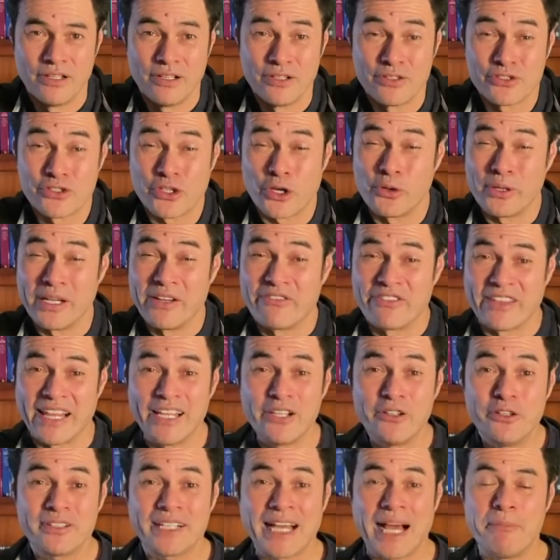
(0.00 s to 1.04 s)
So if they
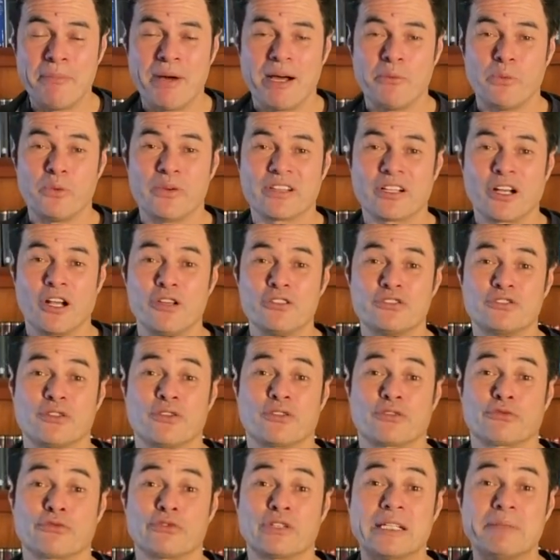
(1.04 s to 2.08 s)
could come up with close to
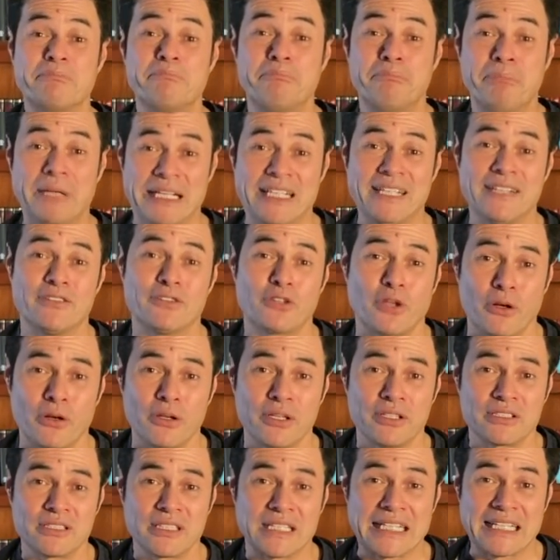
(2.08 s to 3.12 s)
$3 billion
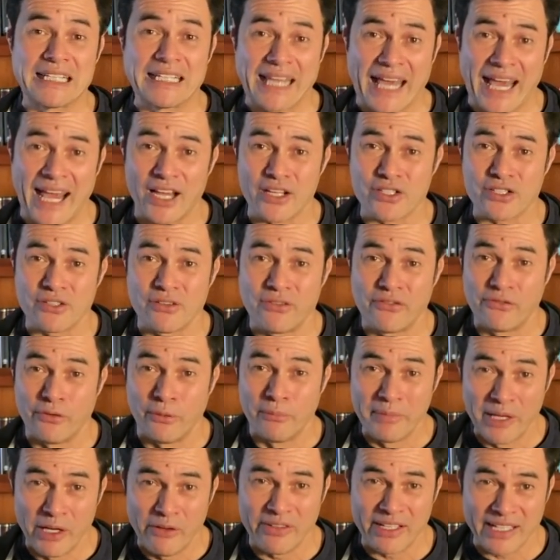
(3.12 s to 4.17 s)
in cash for
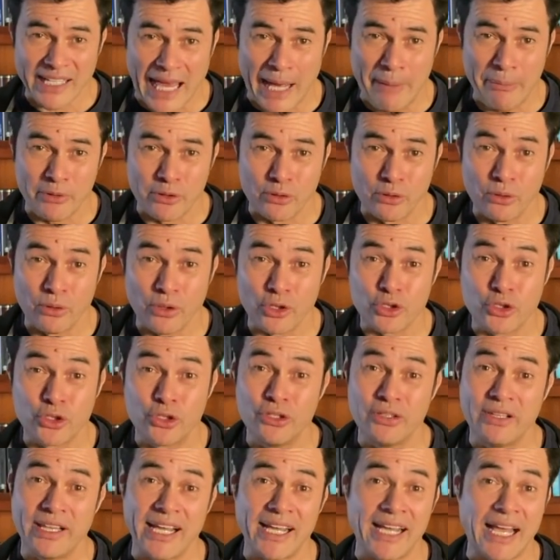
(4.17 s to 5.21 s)
Melvin Capital,
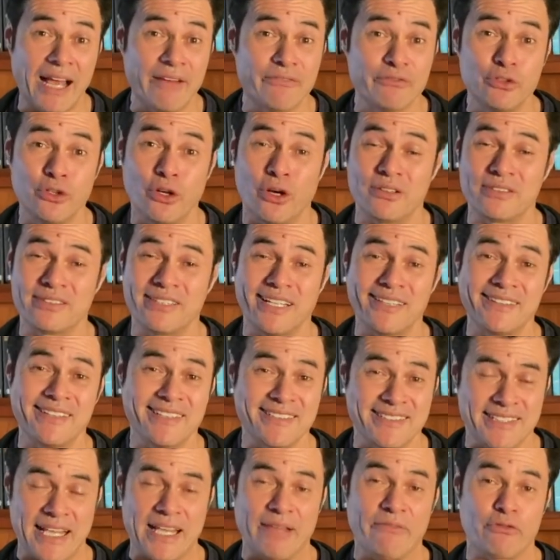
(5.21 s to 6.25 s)
could they have not done the
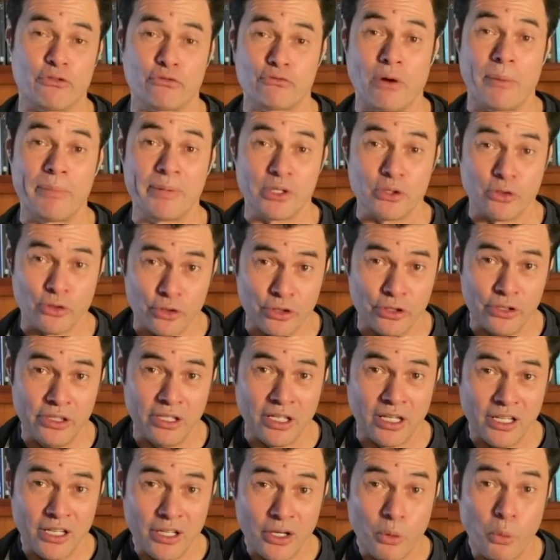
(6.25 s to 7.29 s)
same for Robinhood,
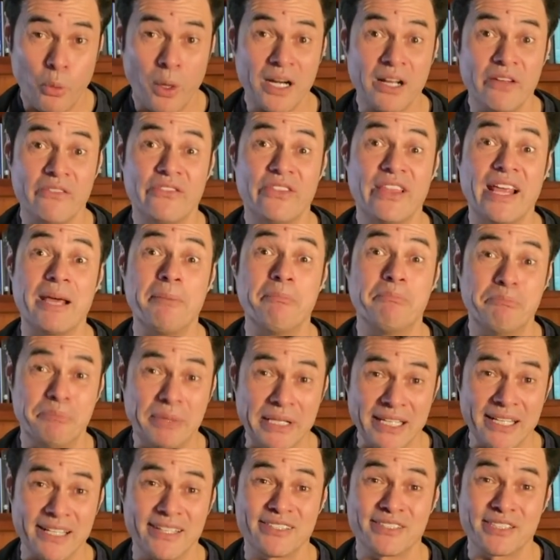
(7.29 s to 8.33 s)
one of their
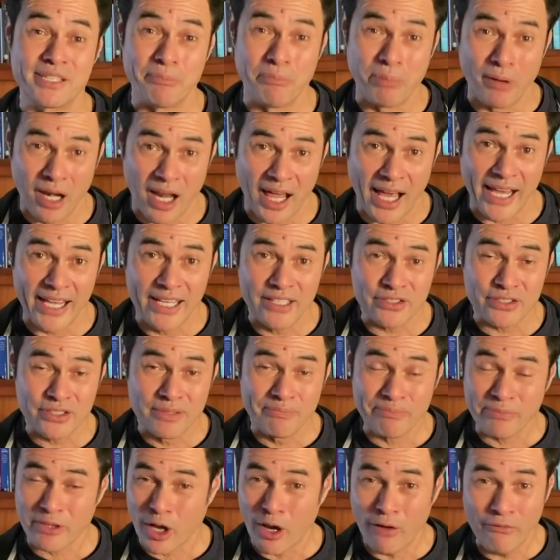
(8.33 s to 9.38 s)
biggest suppliers?
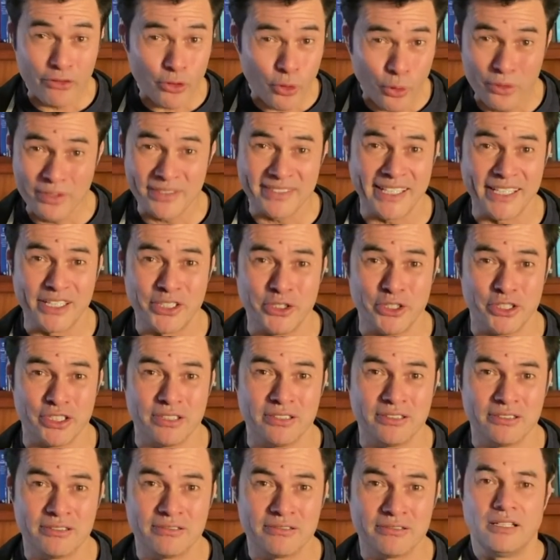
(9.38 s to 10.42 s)
Of course they could.
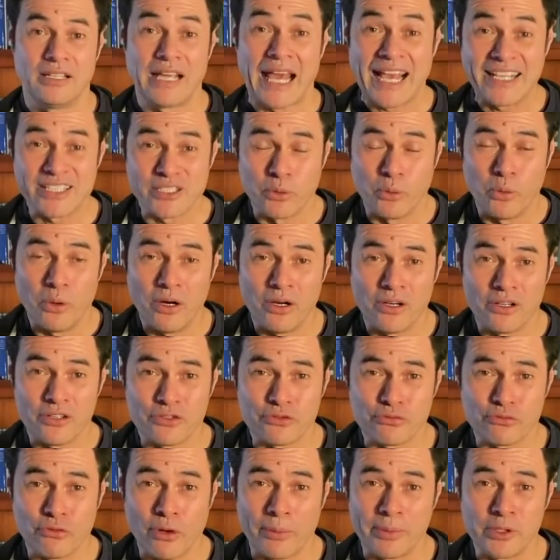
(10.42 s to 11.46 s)
As it was,
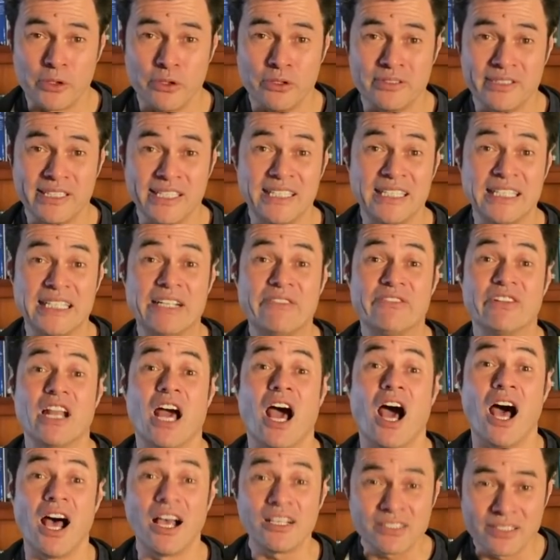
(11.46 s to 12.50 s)
Robinhood didn't even
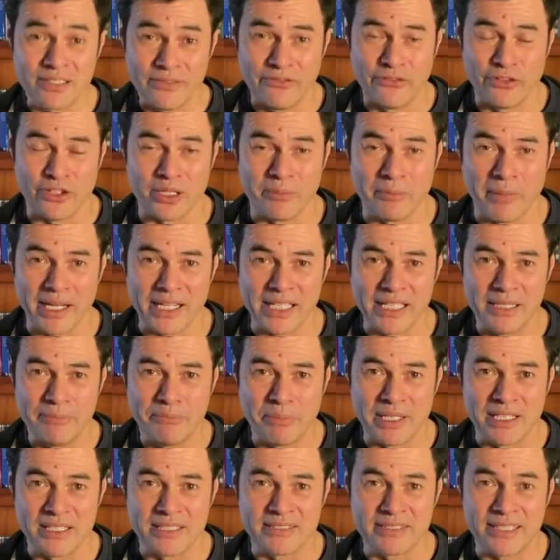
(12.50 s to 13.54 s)
ask them for the money,
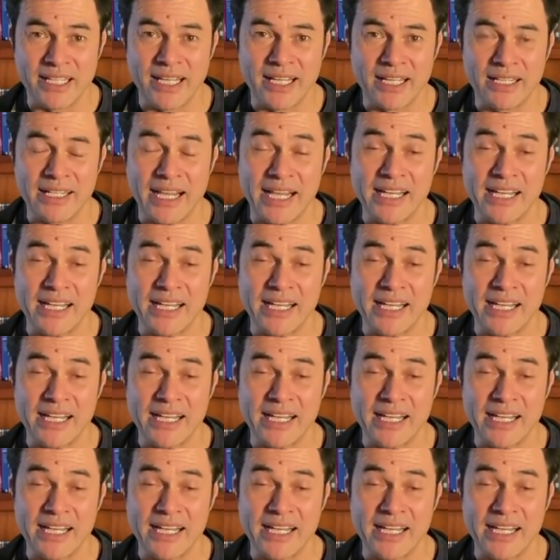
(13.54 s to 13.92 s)
but instead